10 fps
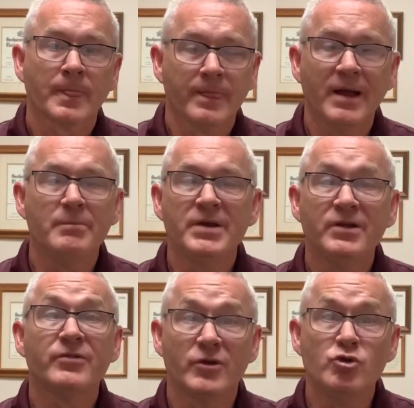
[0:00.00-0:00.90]
That
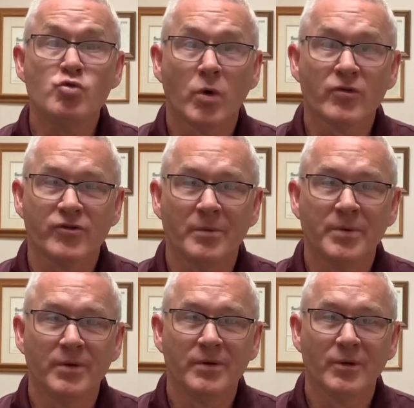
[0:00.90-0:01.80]
means that you worship,
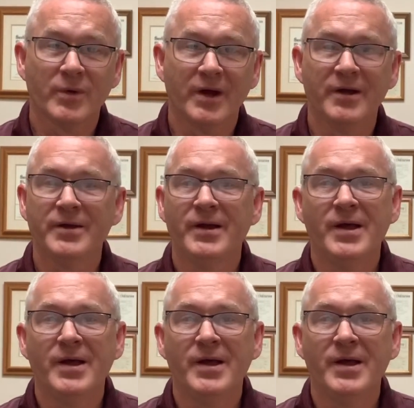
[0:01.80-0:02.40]
okay?